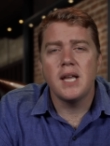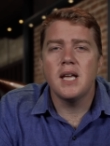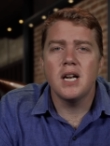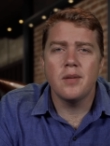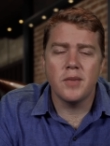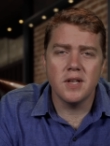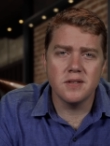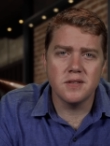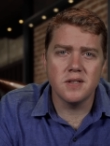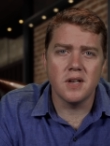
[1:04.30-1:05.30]
he ended up
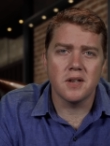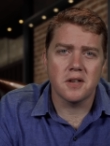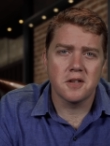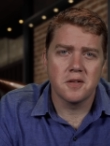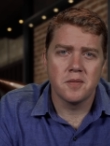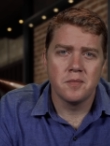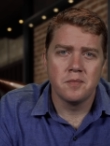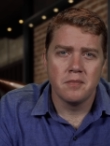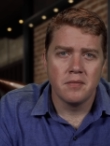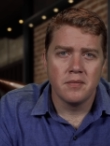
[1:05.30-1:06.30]
getting sick.
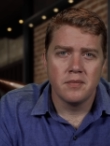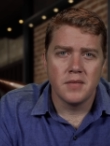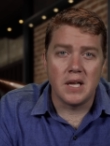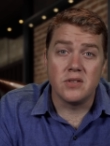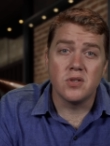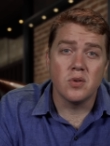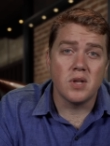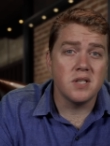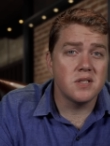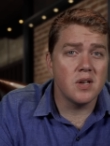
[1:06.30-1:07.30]
And
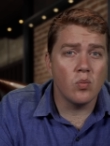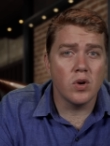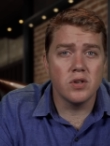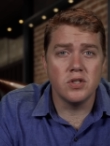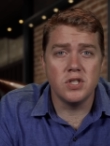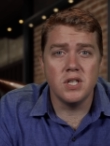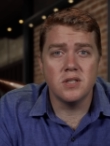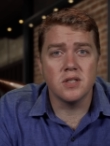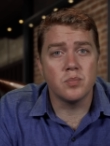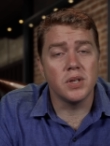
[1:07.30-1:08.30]
so they sent word to
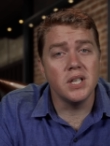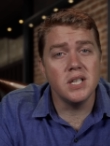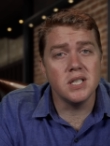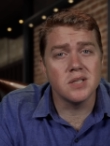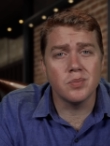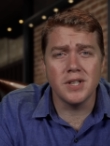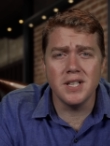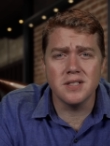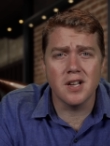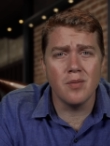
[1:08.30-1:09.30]
Jesus, please,
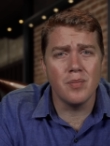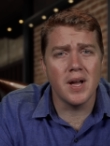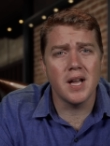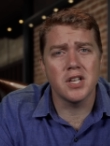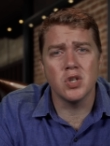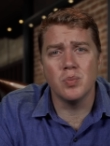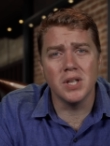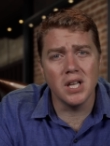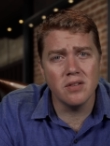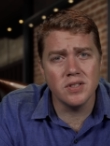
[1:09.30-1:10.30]
please come back. Your
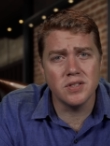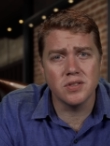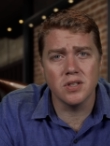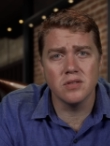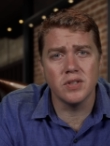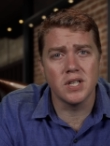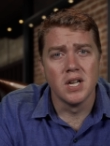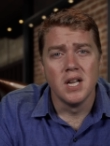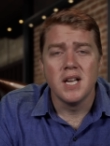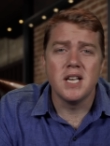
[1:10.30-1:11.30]
beloved
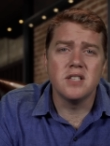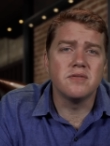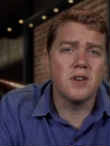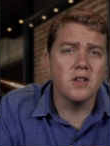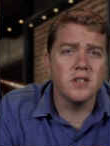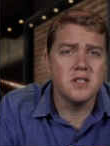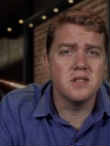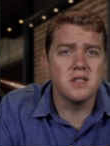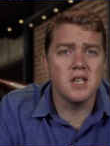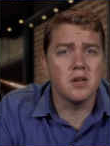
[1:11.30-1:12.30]
servant, he's
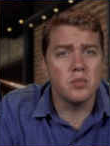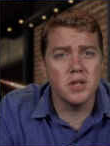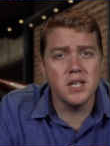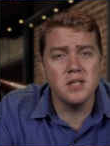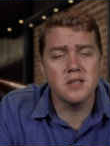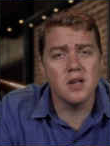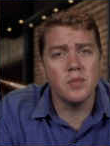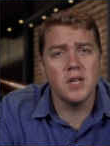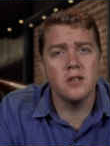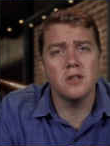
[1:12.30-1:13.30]
fallen sick. Please
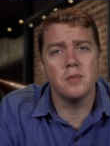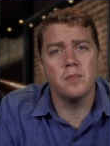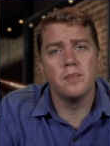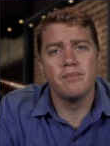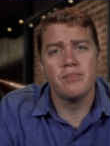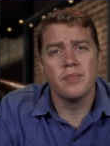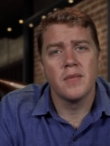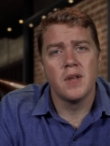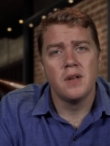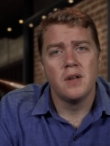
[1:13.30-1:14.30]
come heal him.
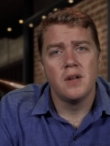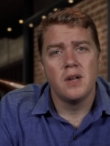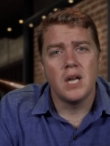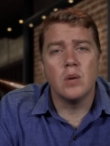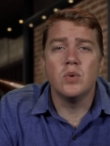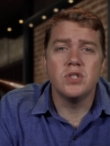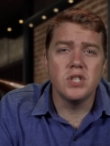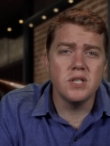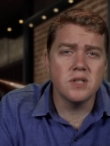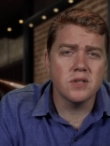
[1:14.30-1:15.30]
And
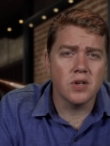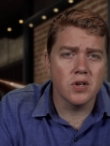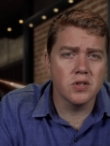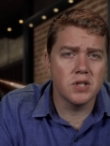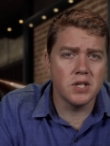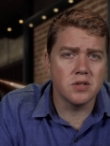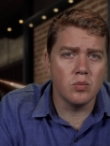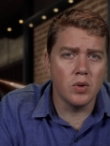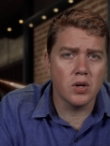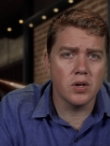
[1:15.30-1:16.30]
when Jesus heard
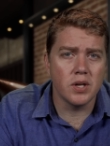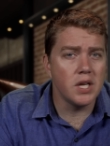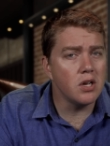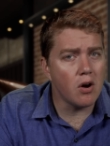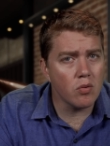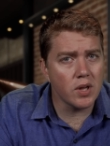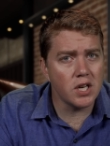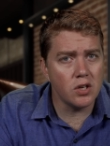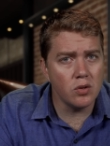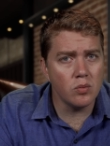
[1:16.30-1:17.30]
this word, he
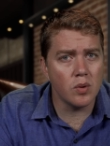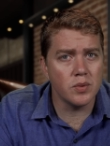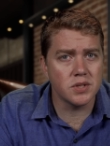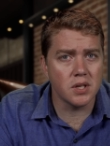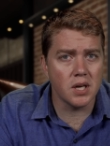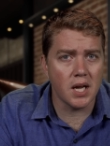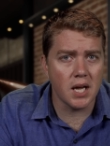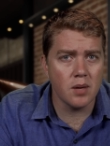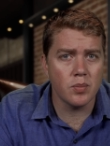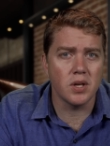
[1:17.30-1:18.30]
already knew what was going to
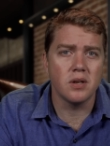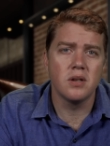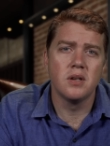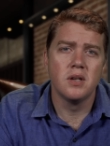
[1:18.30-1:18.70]
happen.